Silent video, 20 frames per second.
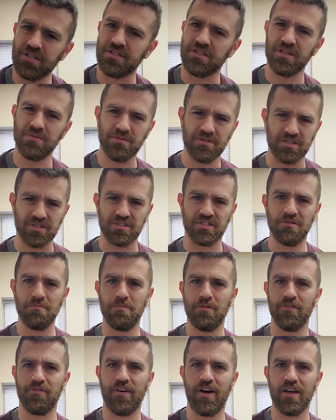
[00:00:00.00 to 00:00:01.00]
seems to
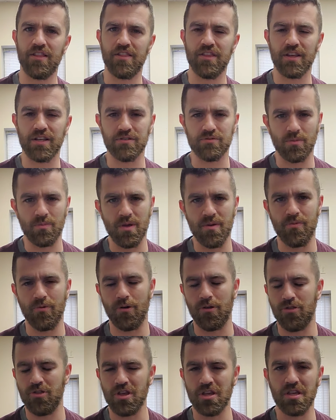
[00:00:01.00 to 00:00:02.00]
simplify things when people
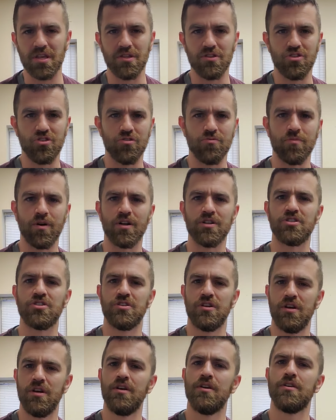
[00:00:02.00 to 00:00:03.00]
are thinking too much.
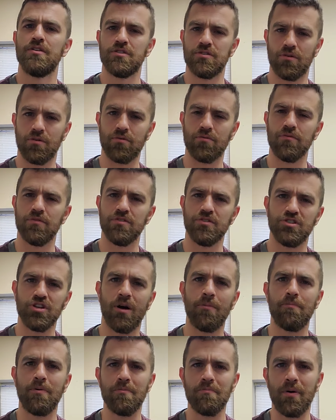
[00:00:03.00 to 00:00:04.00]
So
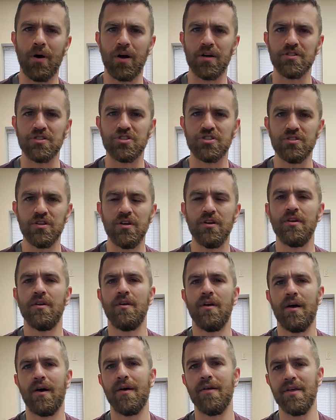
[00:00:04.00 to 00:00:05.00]
jump and punch
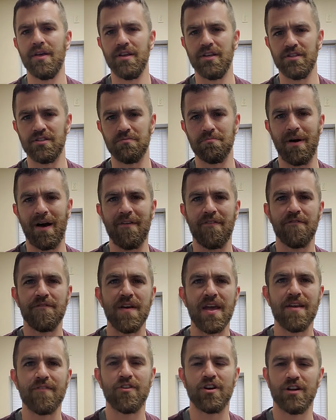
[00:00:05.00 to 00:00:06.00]
is my
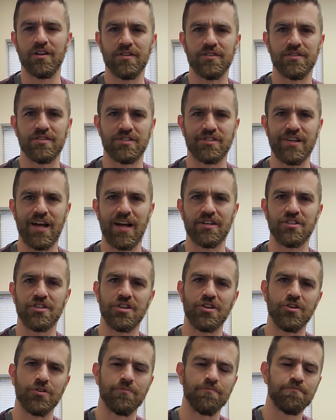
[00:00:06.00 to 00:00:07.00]
favorite snatch
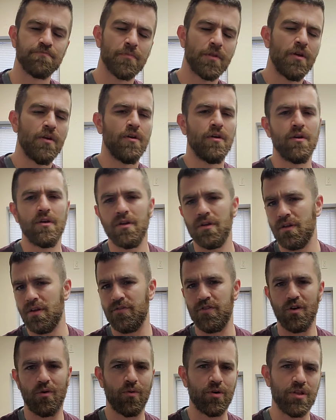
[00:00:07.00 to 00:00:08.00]
cue. If
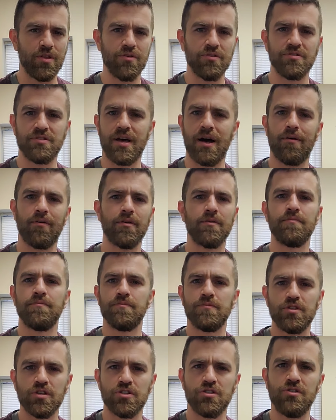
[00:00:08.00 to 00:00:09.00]
you don't want to use that one,
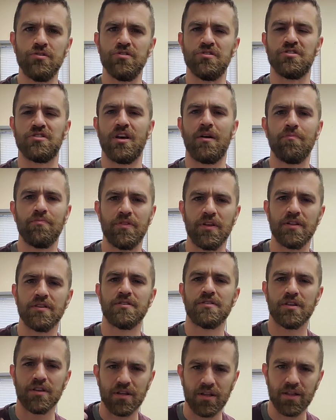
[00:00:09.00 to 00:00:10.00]
just use something
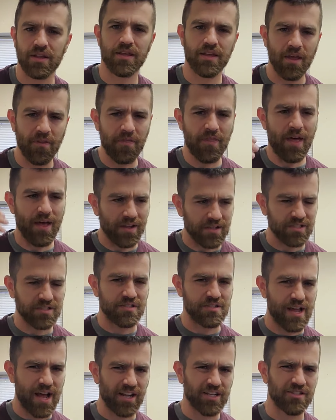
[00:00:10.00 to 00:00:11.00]
to get that
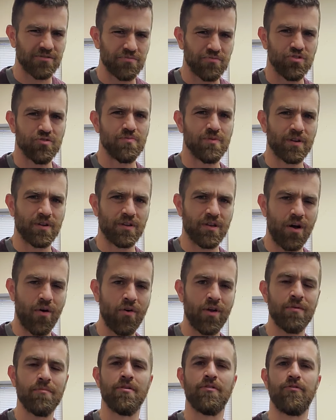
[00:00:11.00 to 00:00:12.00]
snatch movement
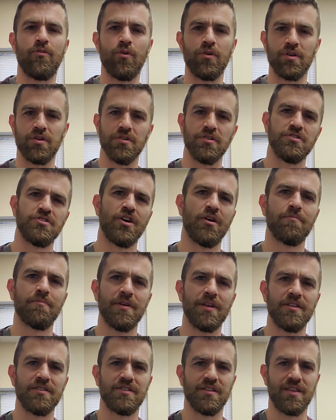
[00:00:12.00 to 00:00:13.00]
going before you jump
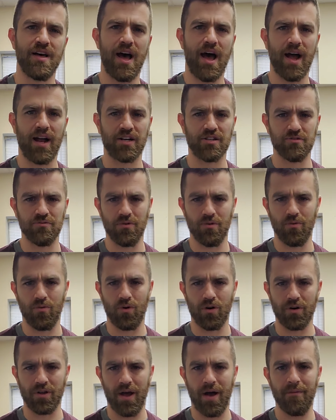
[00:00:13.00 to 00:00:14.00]
into the actual
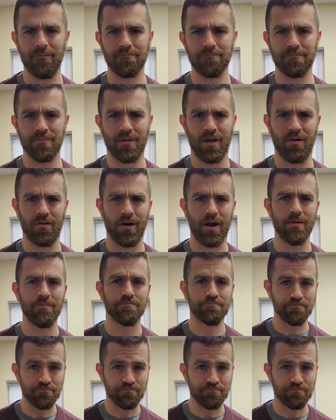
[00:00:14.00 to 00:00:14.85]
workout. All right?